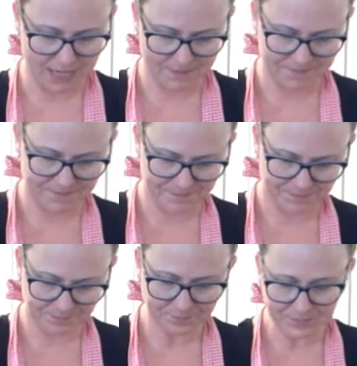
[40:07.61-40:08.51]
it,
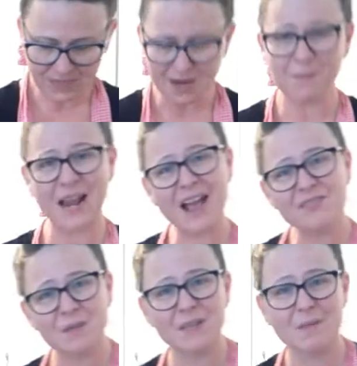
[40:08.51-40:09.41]
but I have
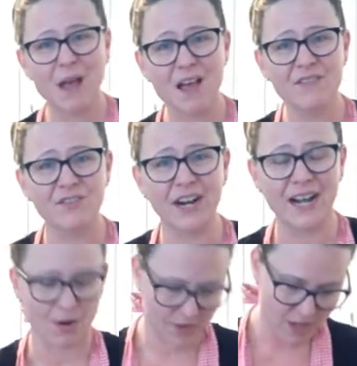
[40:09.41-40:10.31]
something in my oven right now,